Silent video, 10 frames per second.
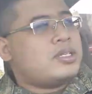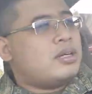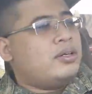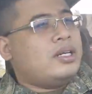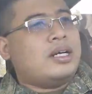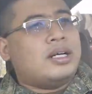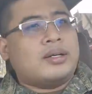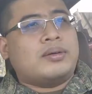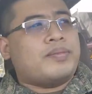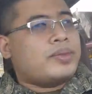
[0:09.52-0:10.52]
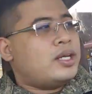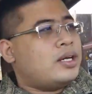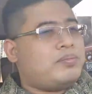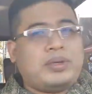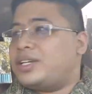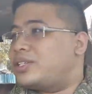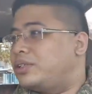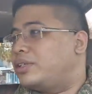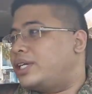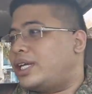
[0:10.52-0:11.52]
ako ng
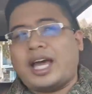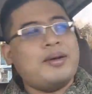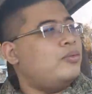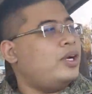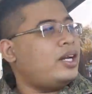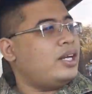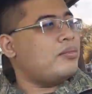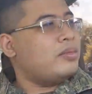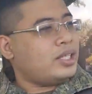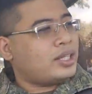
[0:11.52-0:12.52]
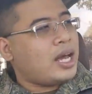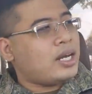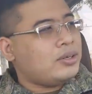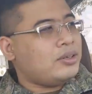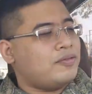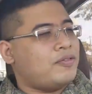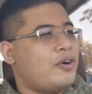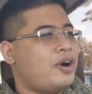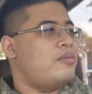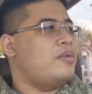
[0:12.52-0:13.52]
picture that I'm wearing a military
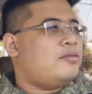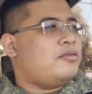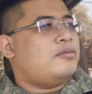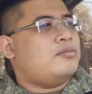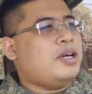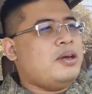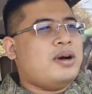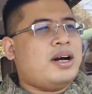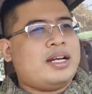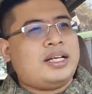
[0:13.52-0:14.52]
uniform, may mga